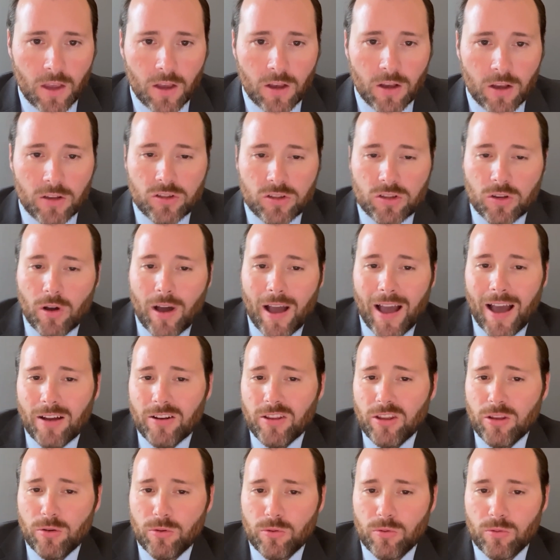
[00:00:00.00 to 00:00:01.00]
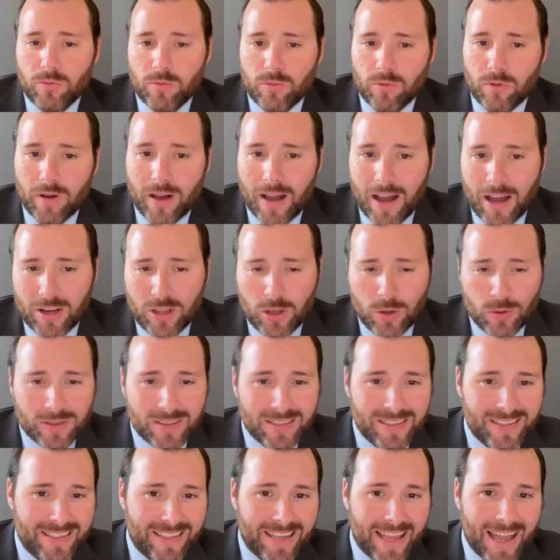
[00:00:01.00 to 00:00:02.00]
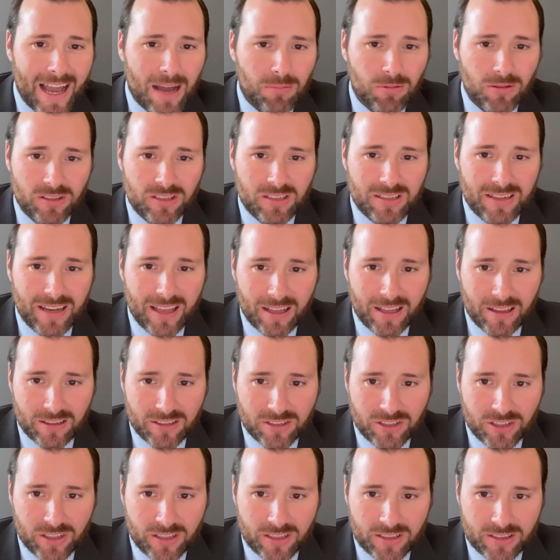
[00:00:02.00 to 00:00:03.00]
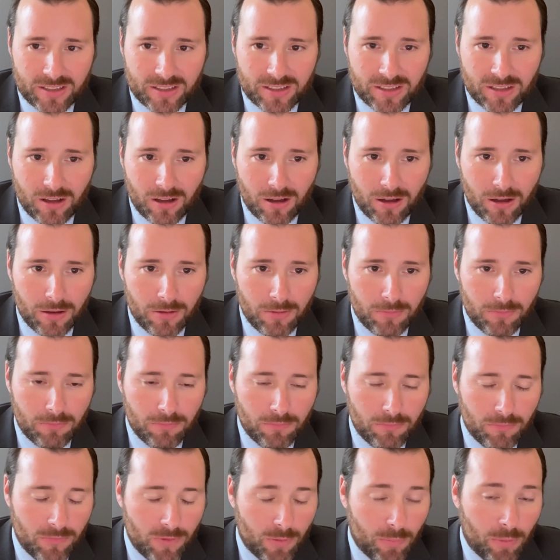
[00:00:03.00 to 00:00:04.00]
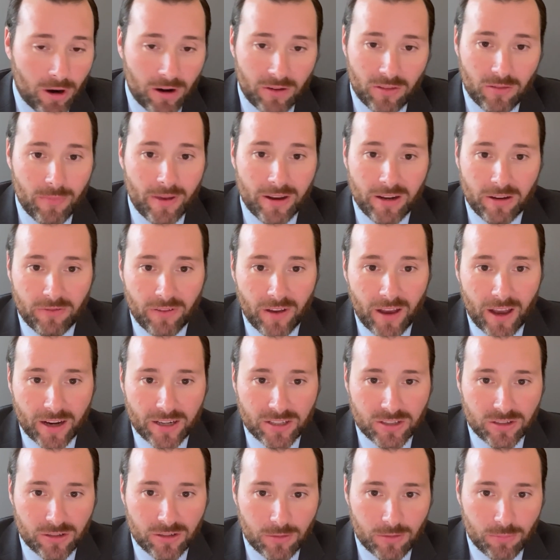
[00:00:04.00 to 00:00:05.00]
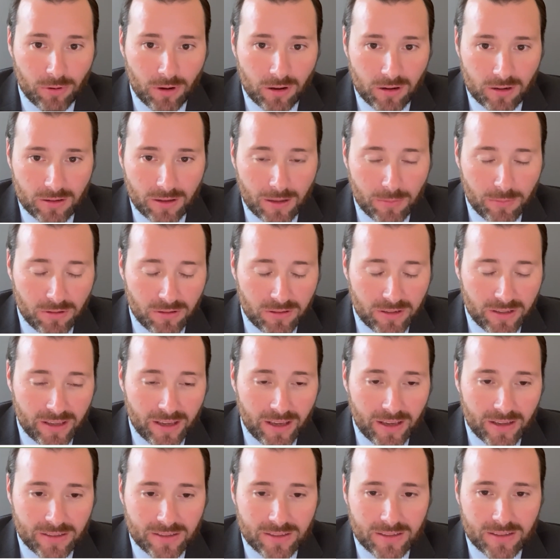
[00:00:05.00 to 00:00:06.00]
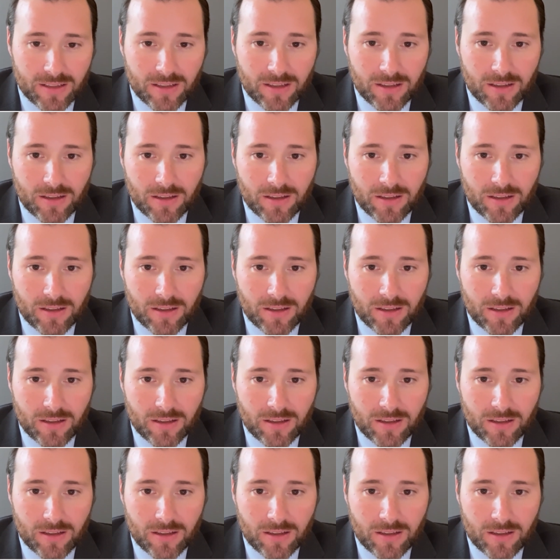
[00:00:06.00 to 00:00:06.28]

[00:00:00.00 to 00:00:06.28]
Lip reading: So how do you establish negligence on the part of the manufacturer in a product liability case?